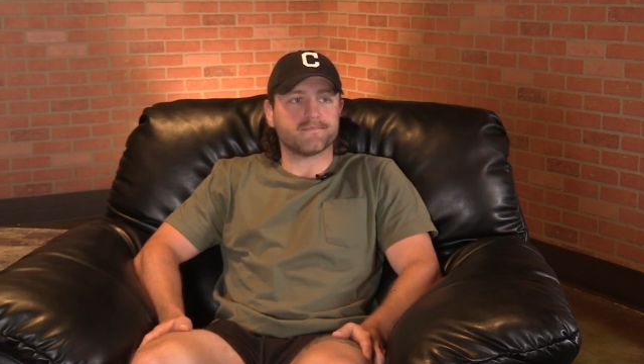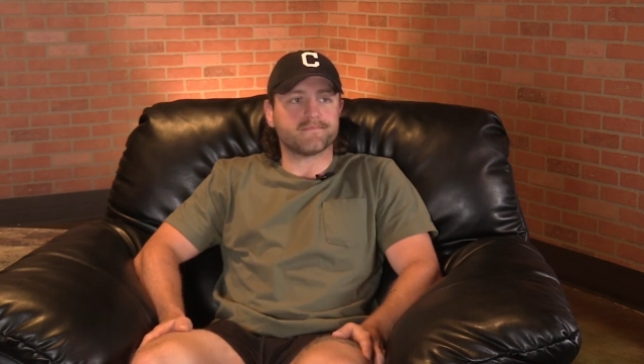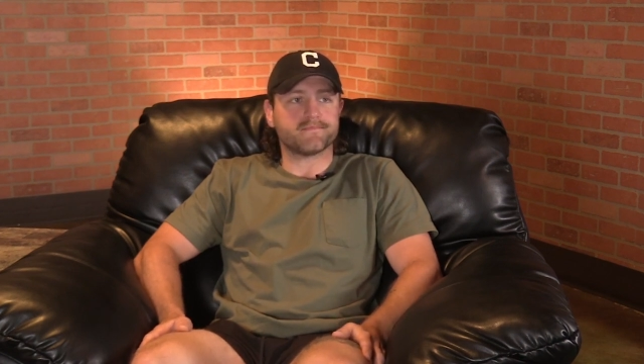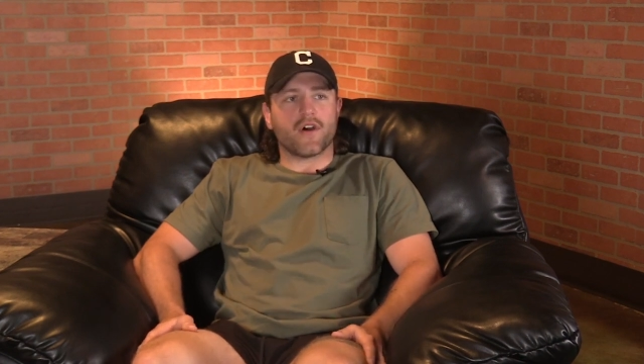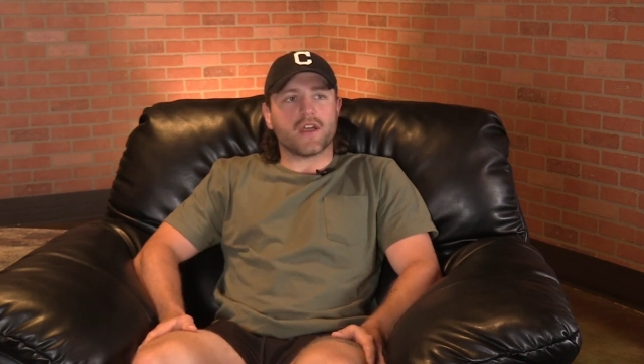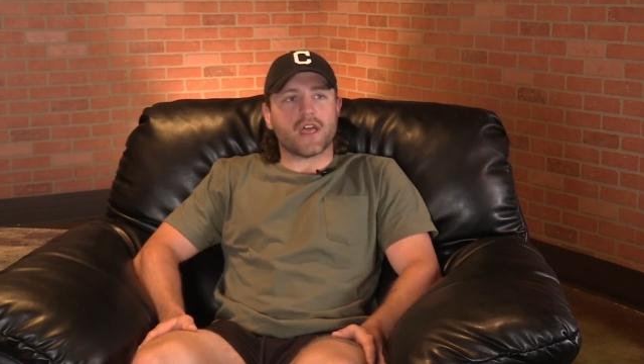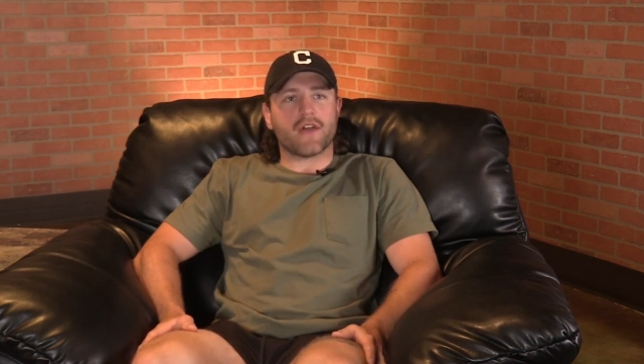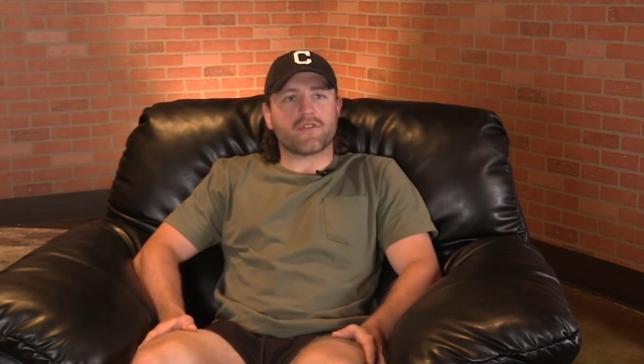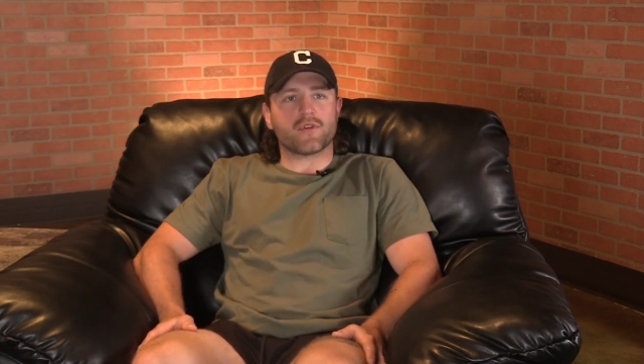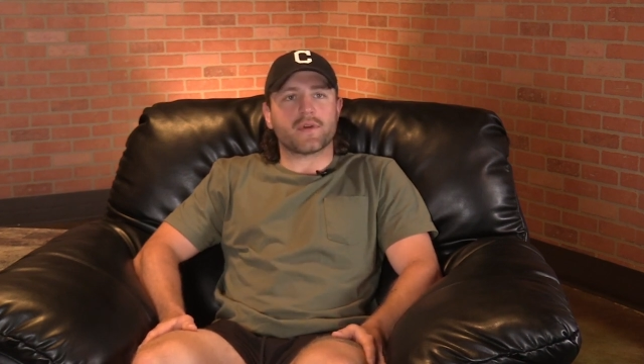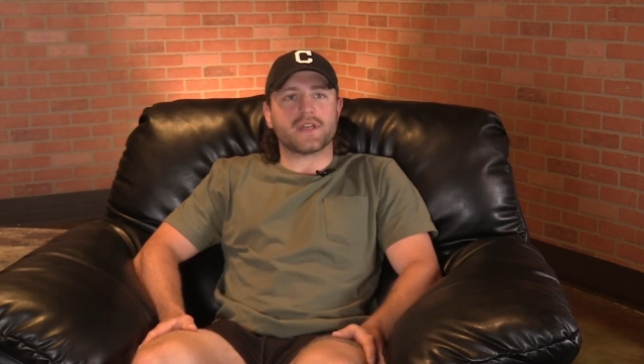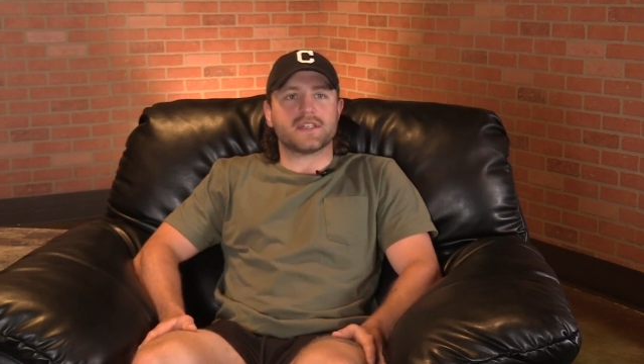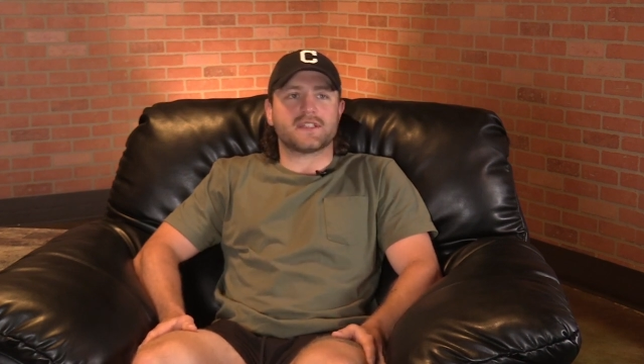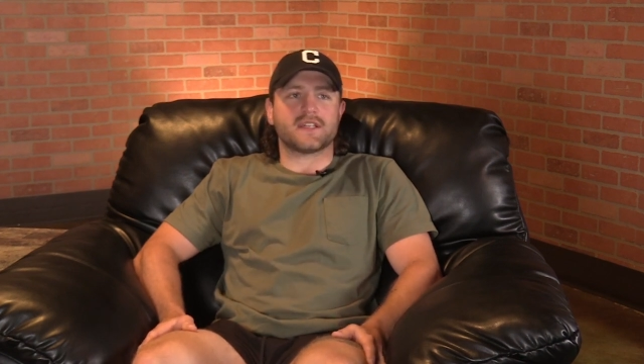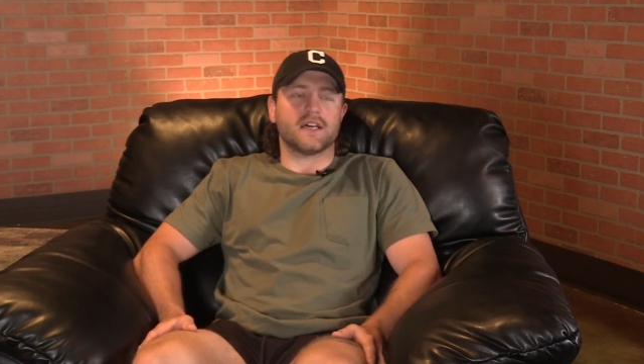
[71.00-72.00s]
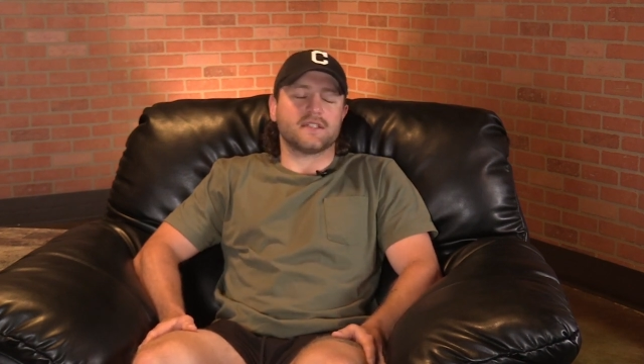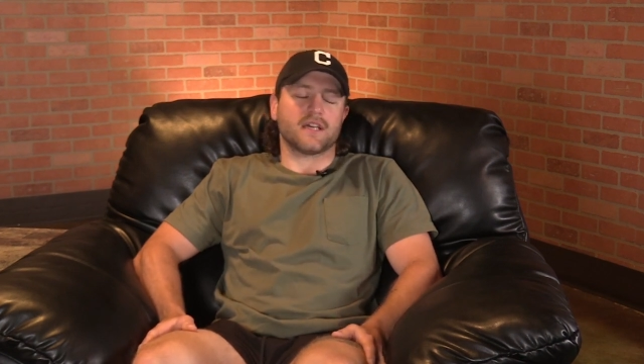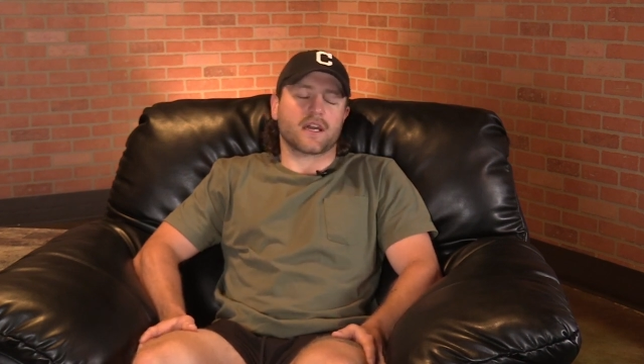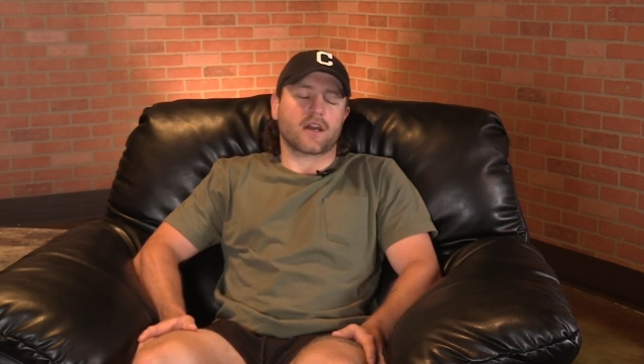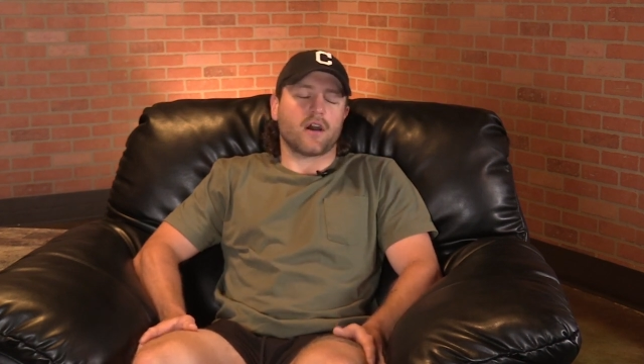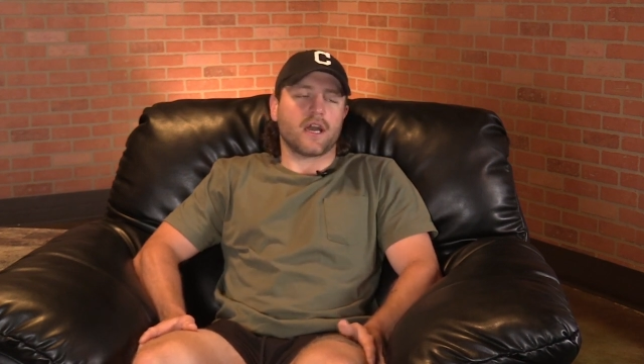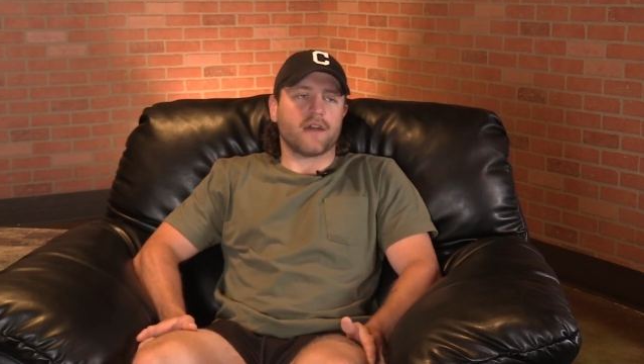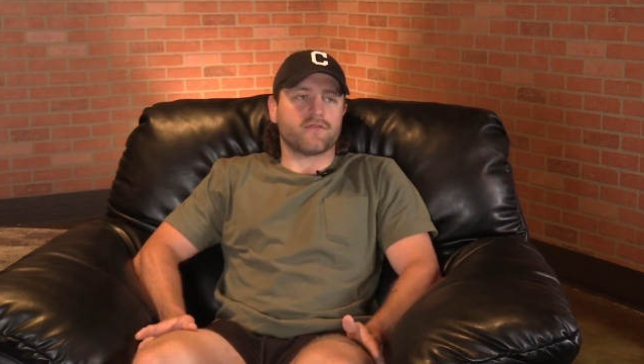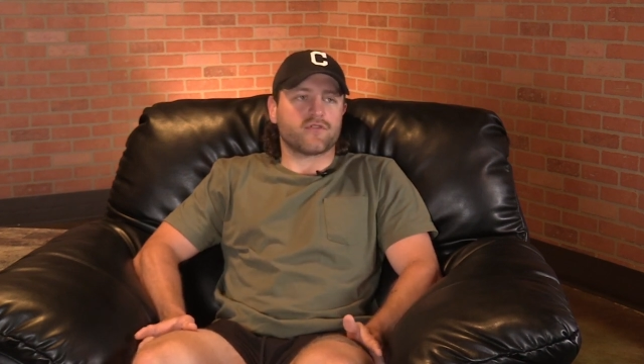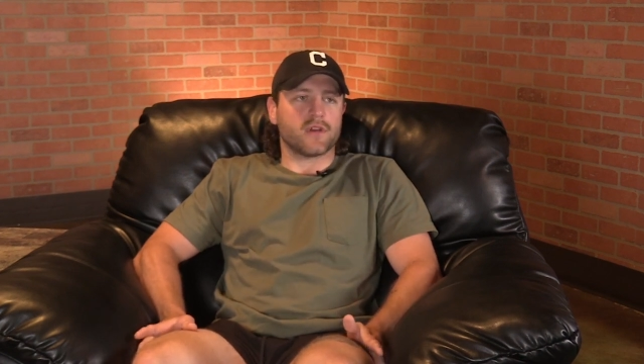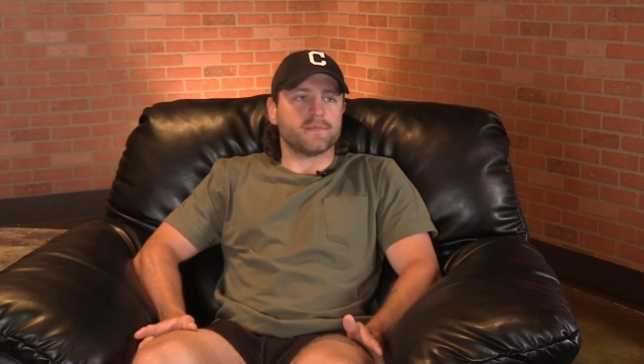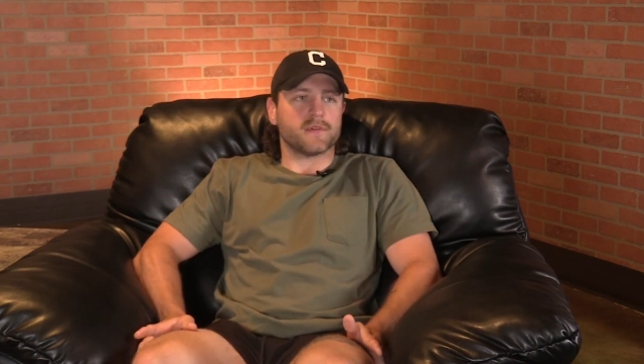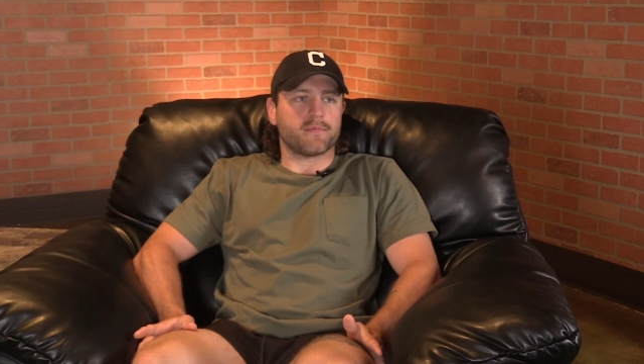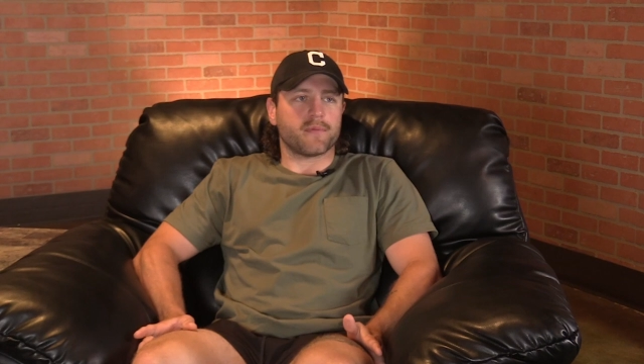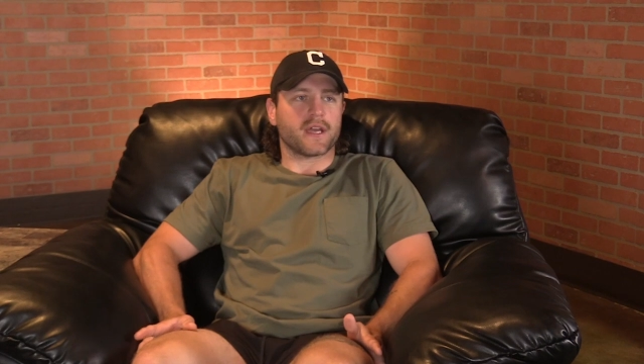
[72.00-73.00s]
Everybody says, like, oh, I have dreams
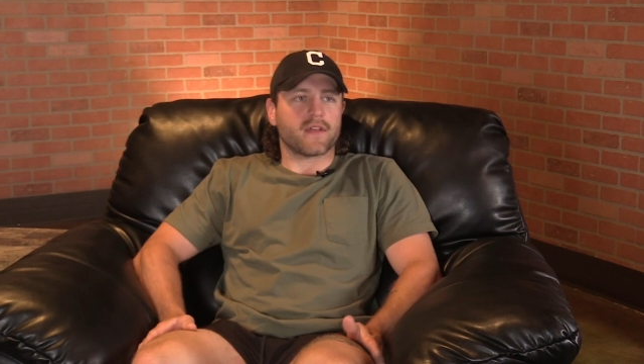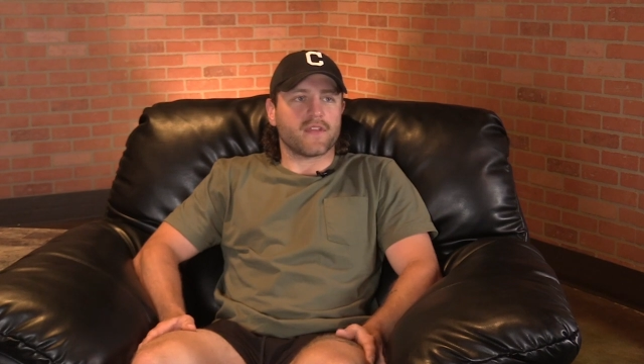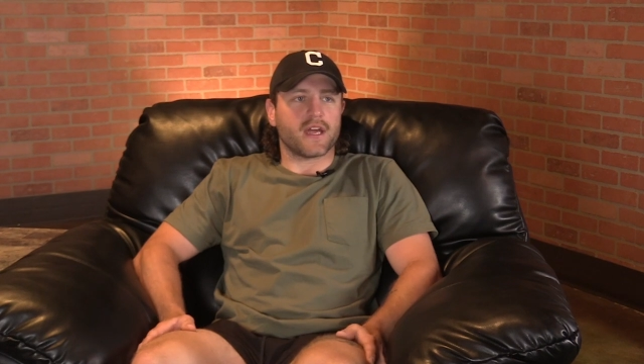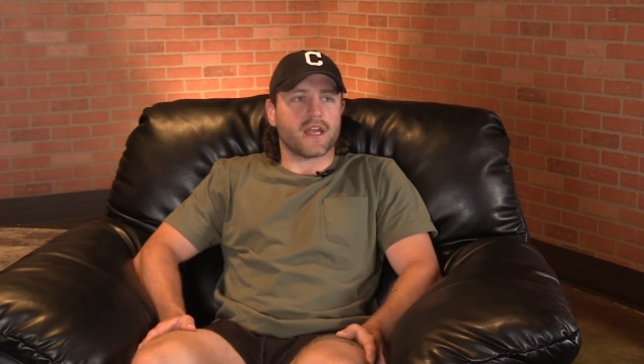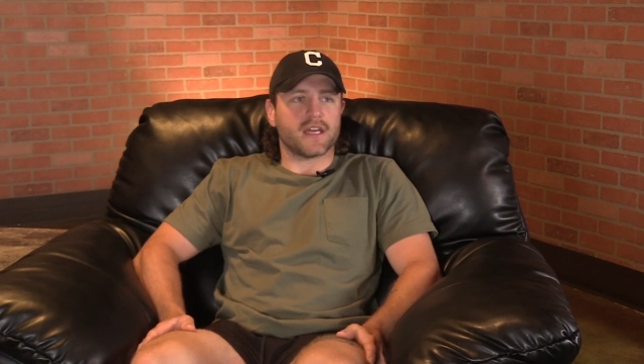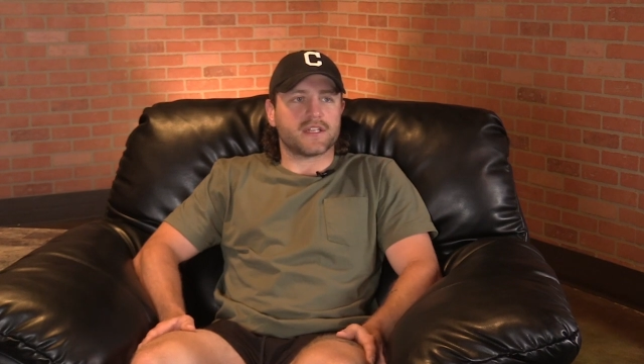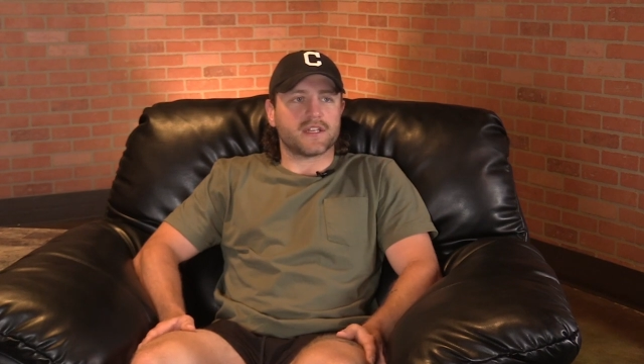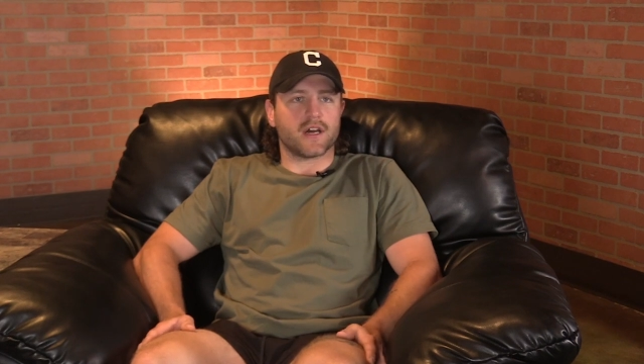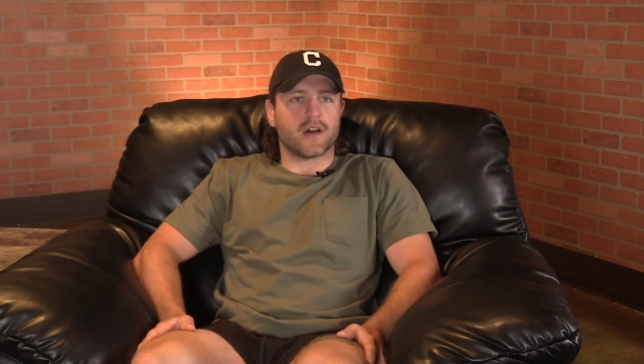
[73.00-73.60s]
of playing in the NHL.